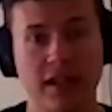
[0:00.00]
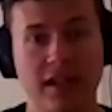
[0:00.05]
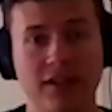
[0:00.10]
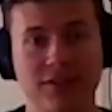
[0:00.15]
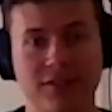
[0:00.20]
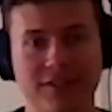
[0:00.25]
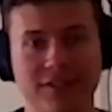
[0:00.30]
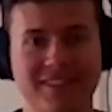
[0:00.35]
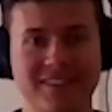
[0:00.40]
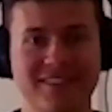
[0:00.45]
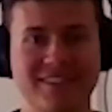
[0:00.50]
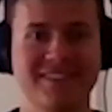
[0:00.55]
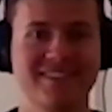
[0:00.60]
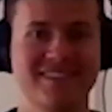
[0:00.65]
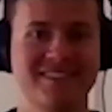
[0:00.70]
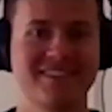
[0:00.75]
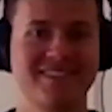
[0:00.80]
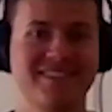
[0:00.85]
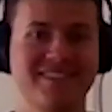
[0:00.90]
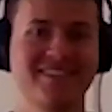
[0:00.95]
It's just going to go
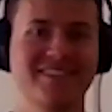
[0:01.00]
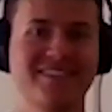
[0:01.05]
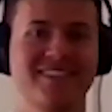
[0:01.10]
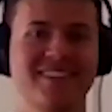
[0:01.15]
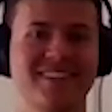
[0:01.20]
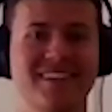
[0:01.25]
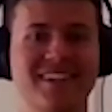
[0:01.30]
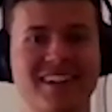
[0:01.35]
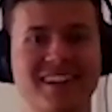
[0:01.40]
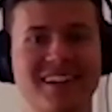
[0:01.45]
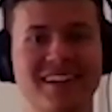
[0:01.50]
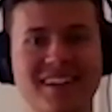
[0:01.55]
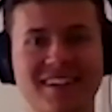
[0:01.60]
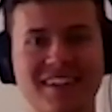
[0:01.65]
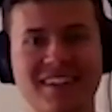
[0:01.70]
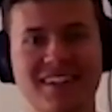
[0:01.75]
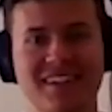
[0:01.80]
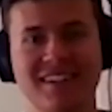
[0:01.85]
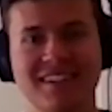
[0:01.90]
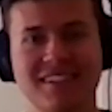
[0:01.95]
straight out
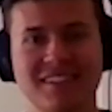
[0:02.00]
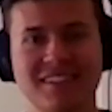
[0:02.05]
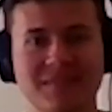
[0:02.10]
or to the